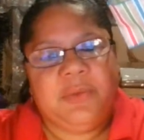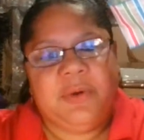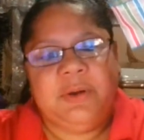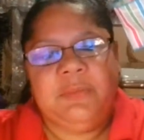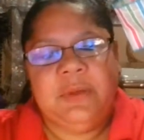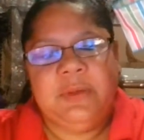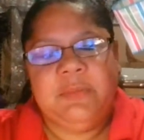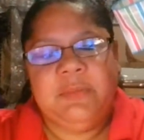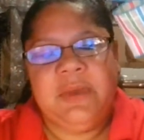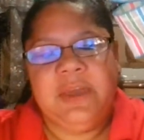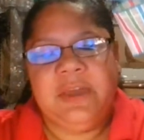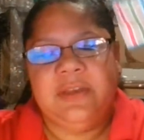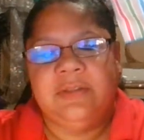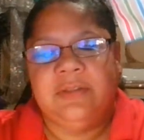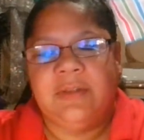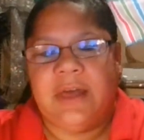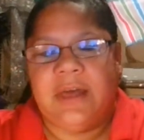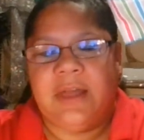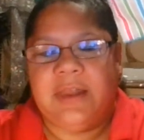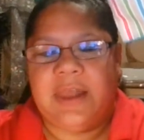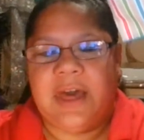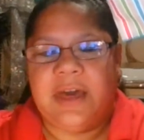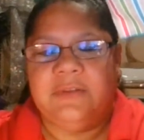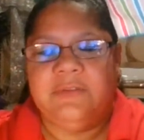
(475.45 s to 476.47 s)
We'll be making
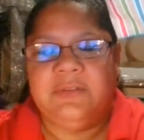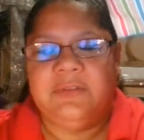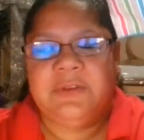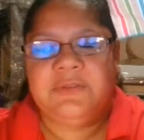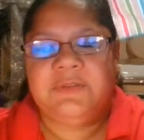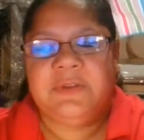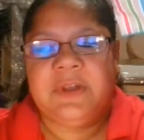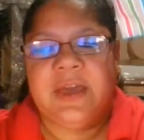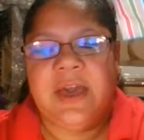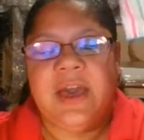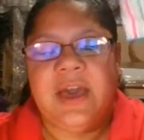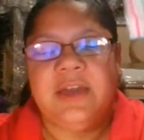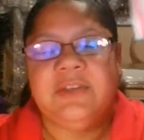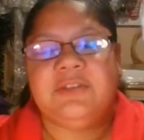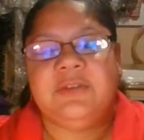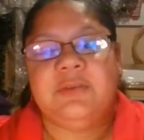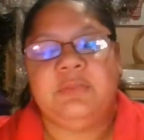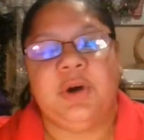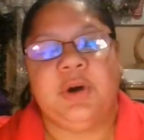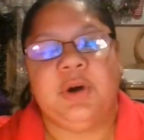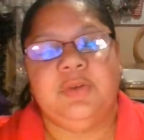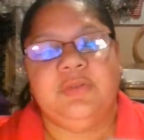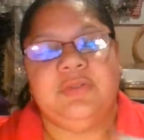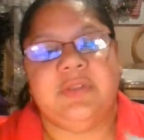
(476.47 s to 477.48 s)
a lot of different kinds
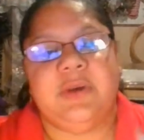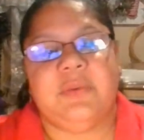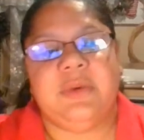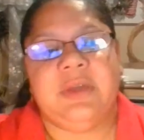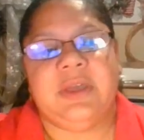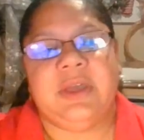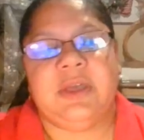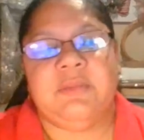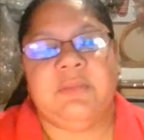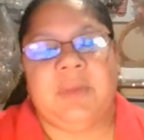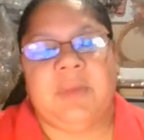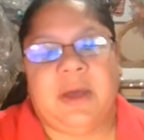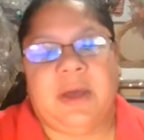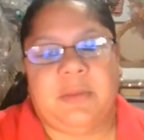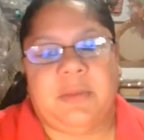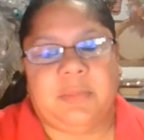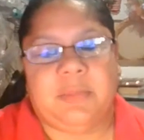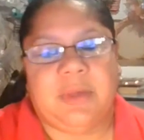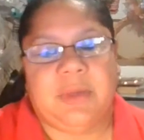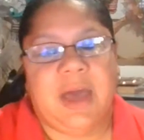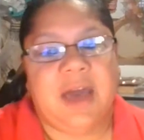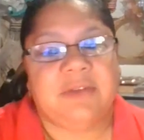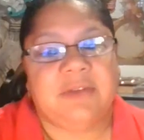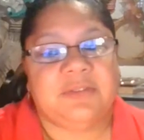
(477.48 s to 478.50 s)
of bows that we can
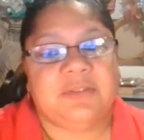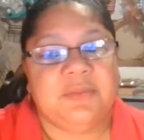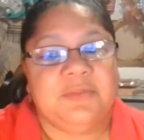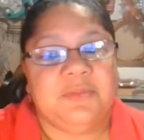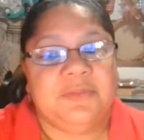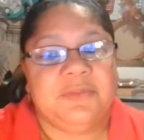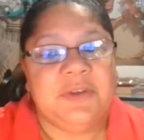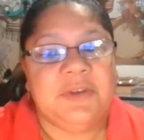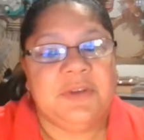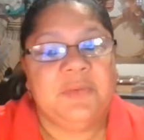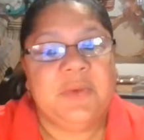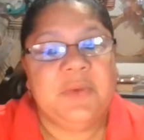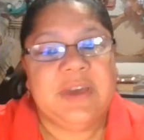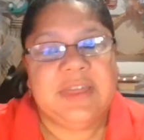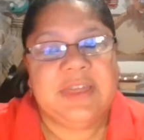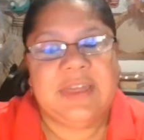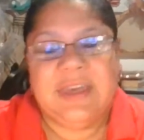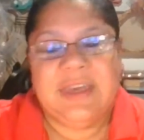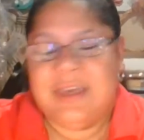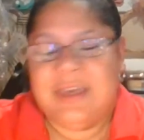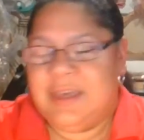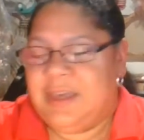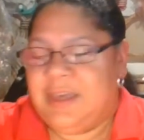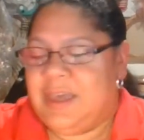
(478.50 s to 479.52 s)
have some fun with
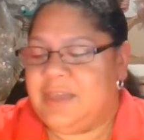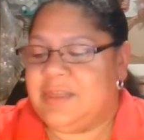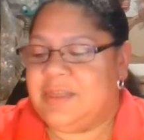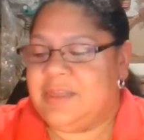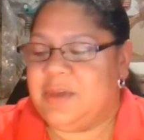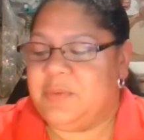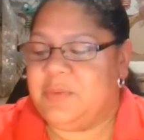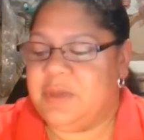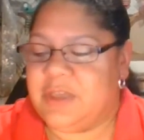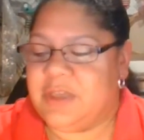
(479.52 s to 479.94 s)
and that